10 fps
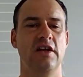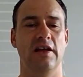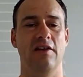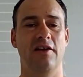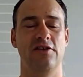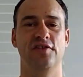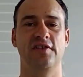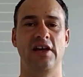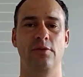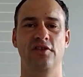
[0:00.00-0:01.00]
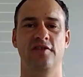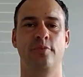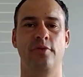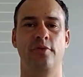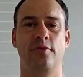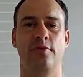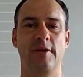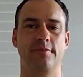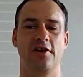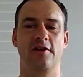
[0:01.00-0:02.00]
like you say, with this
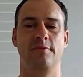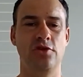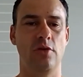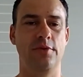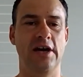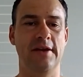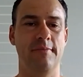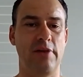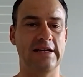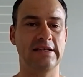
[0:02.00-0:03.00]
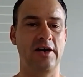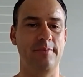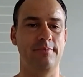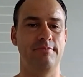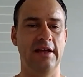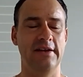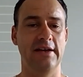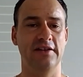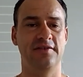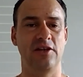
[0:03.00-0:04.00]
prep type, job done, black type, and
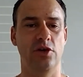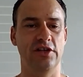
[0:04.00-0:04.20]
city winner.